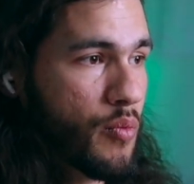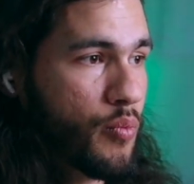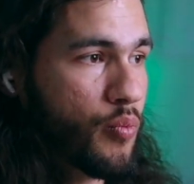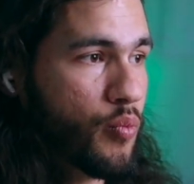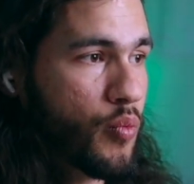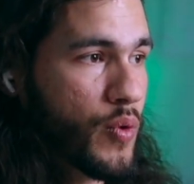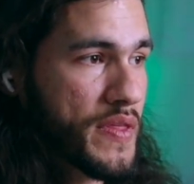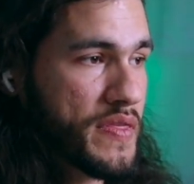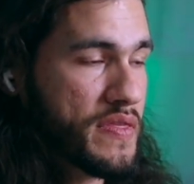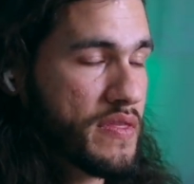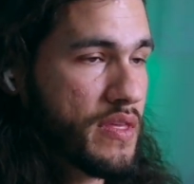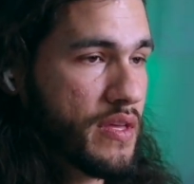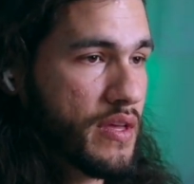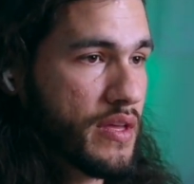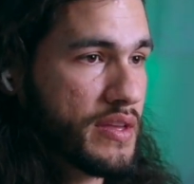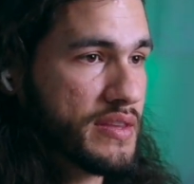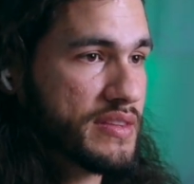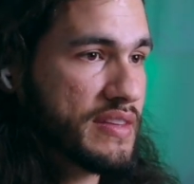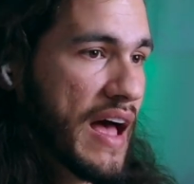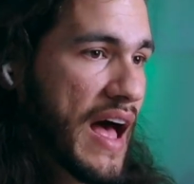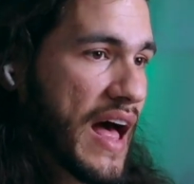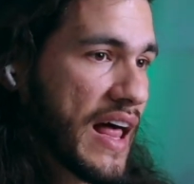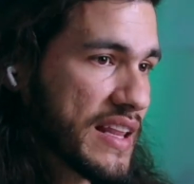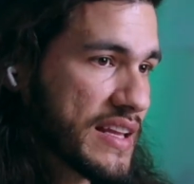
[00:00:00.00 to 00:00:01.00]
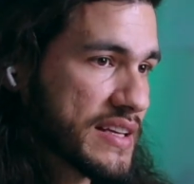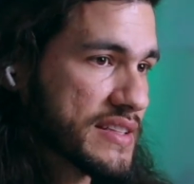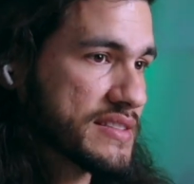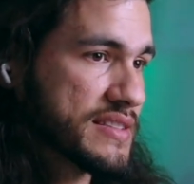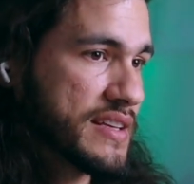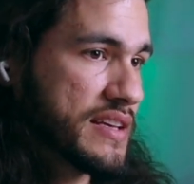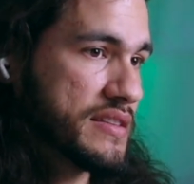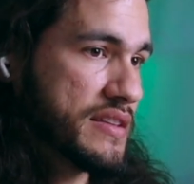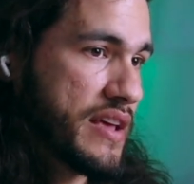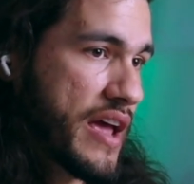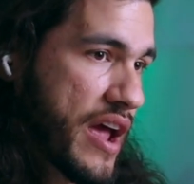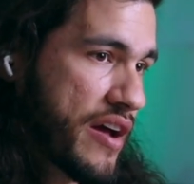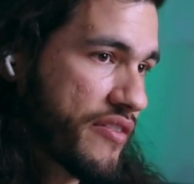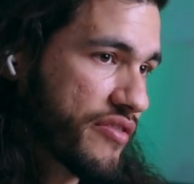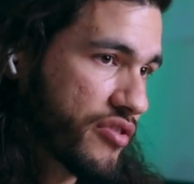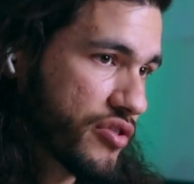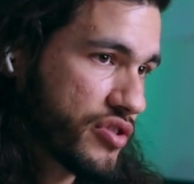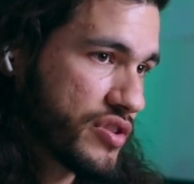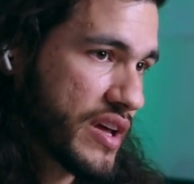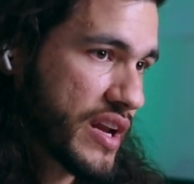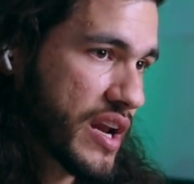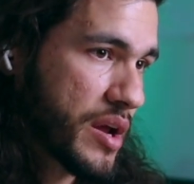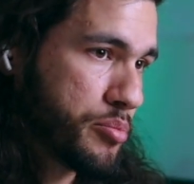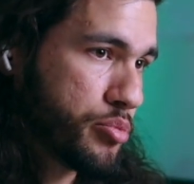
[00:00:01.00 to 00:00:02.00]
with the talent and the
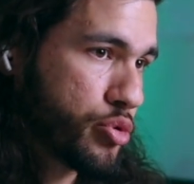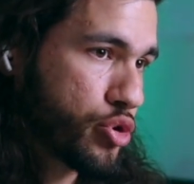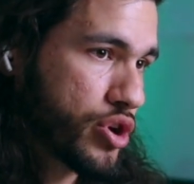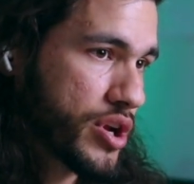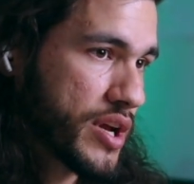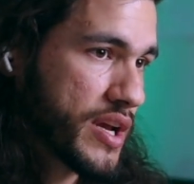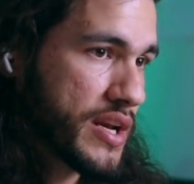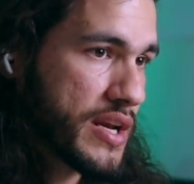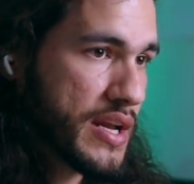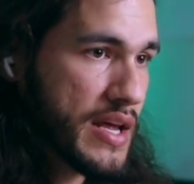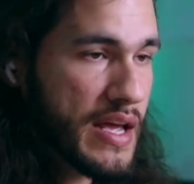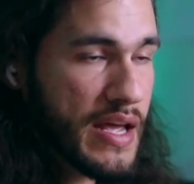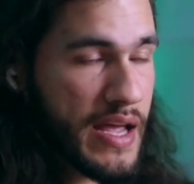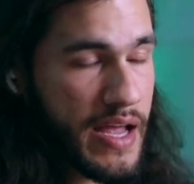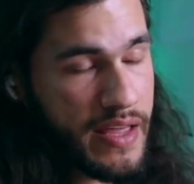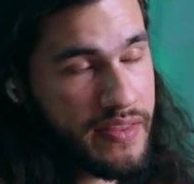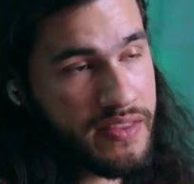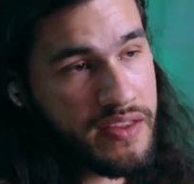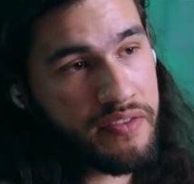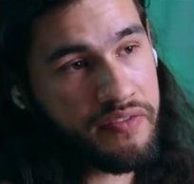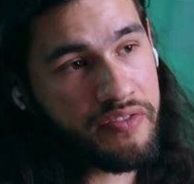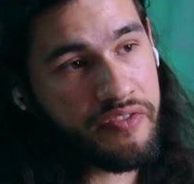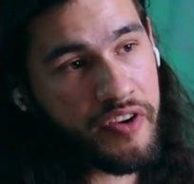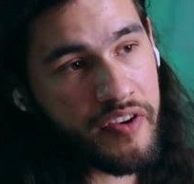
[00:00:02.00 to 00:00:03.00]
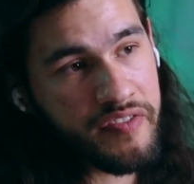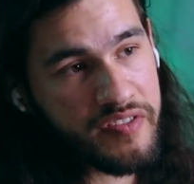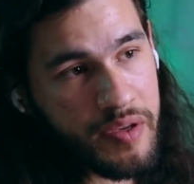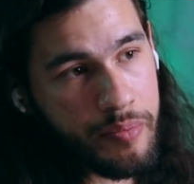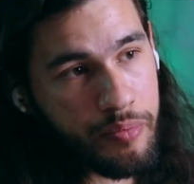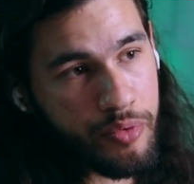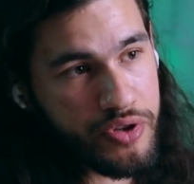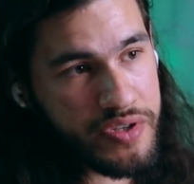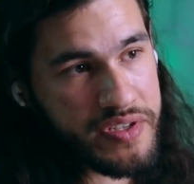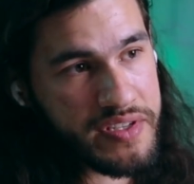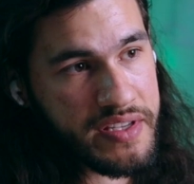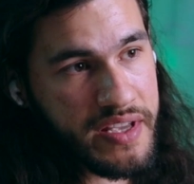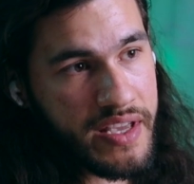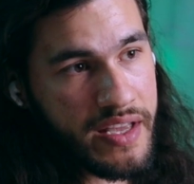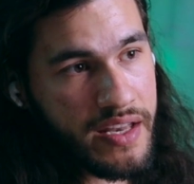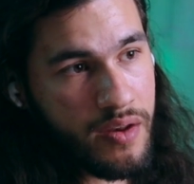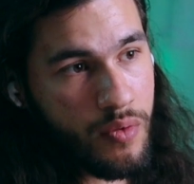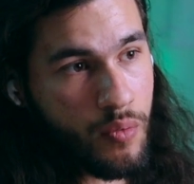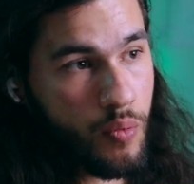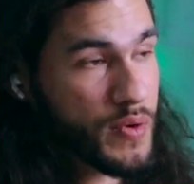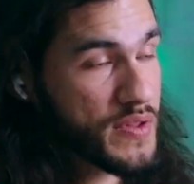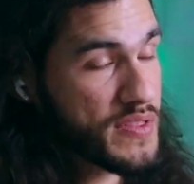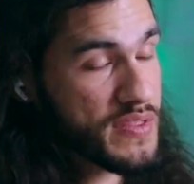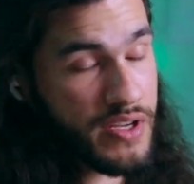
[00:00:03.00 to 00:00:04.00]
effort that I put in, and then 50%
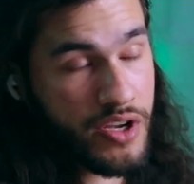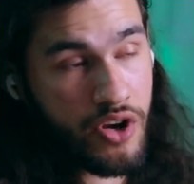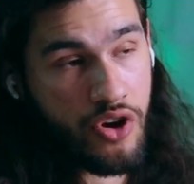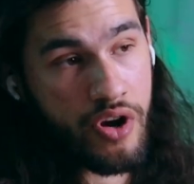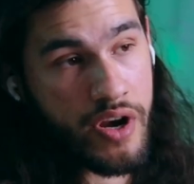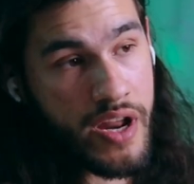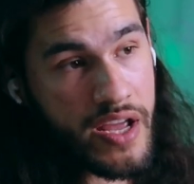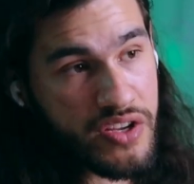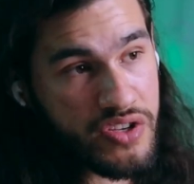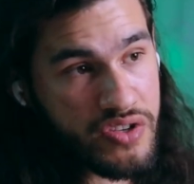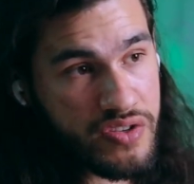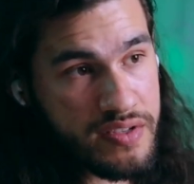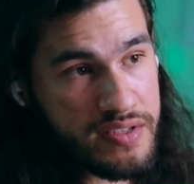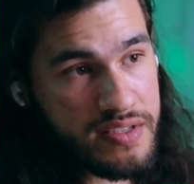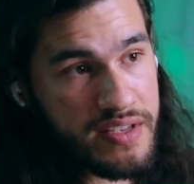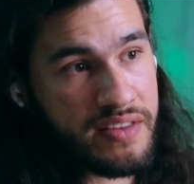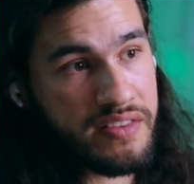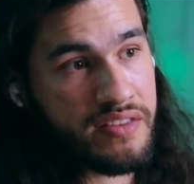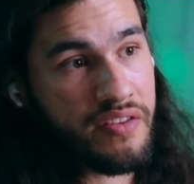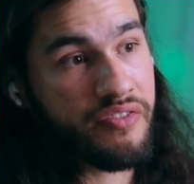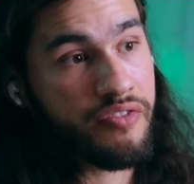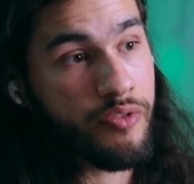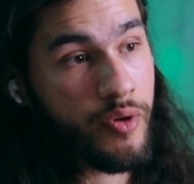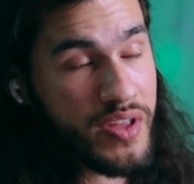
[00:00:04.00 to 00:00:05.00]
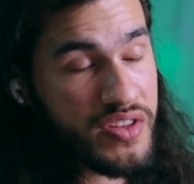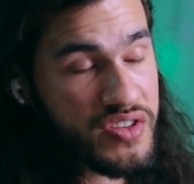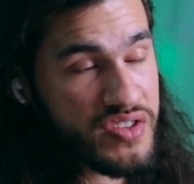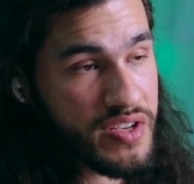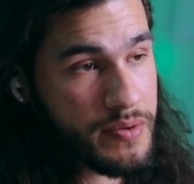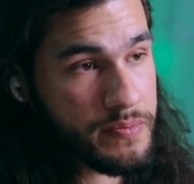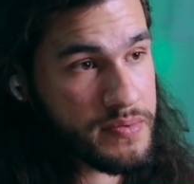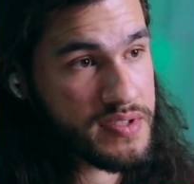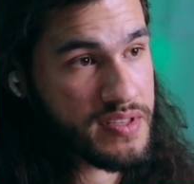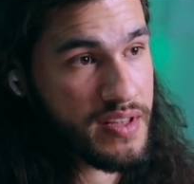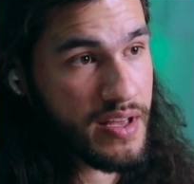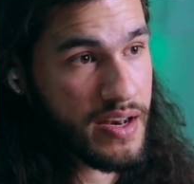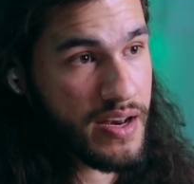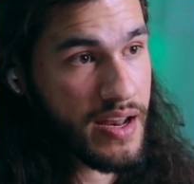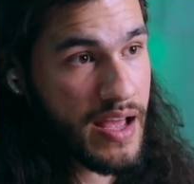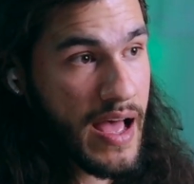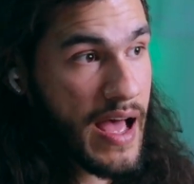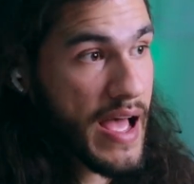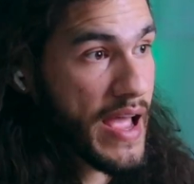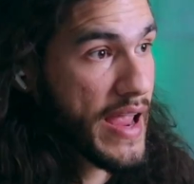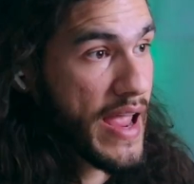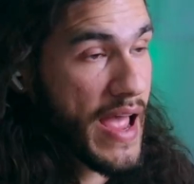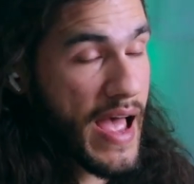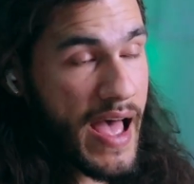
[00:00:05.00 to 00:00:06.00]
with the connections and the friendships that
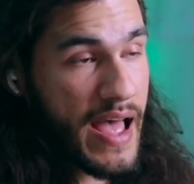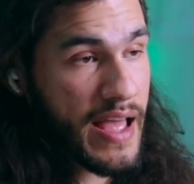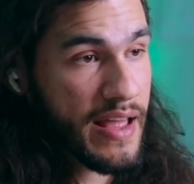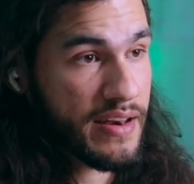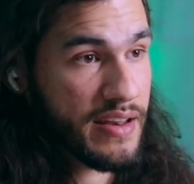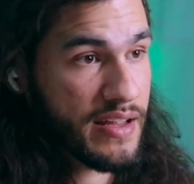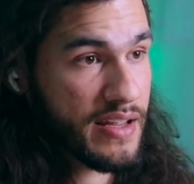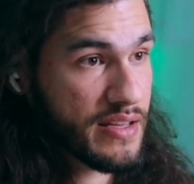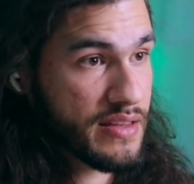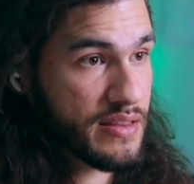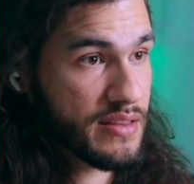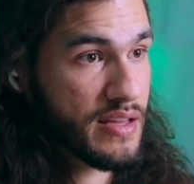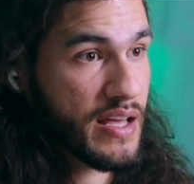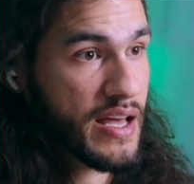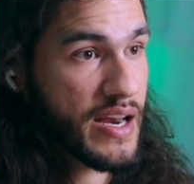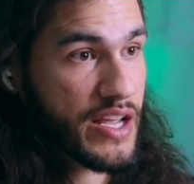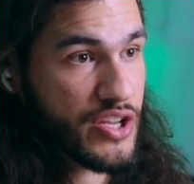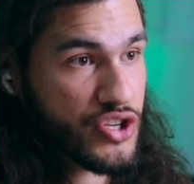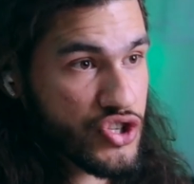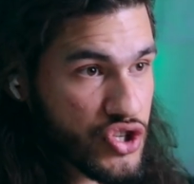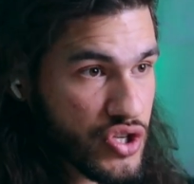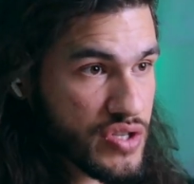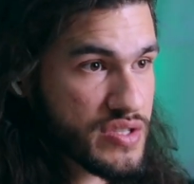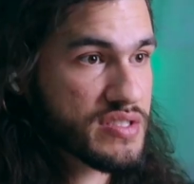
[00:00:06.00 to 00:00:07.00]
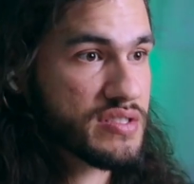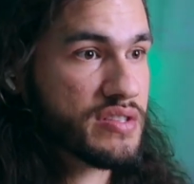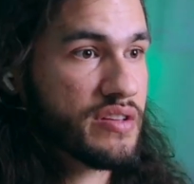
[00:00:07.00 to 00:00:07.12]
I had and that I just